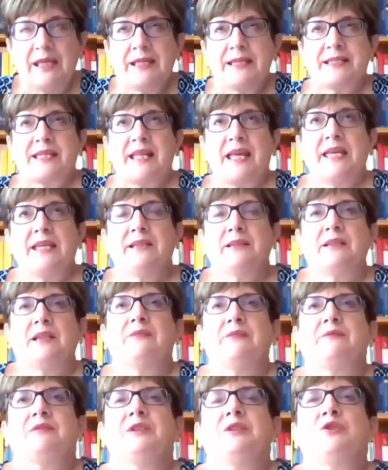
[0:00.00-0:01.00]
saying
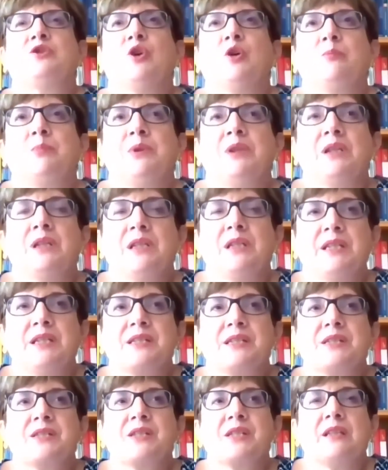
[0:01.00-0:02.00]
that the topic
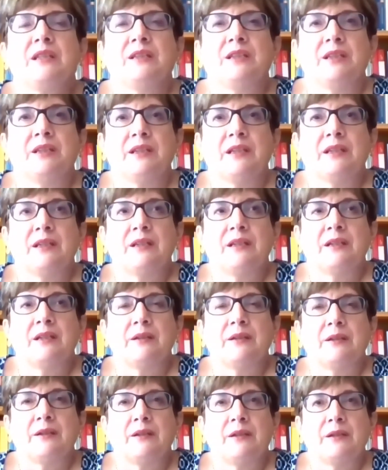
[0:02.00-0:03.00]
is
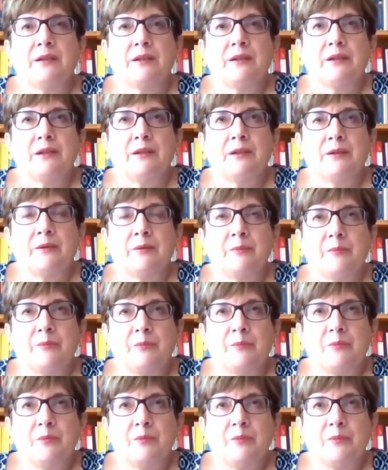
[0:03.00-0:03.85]
the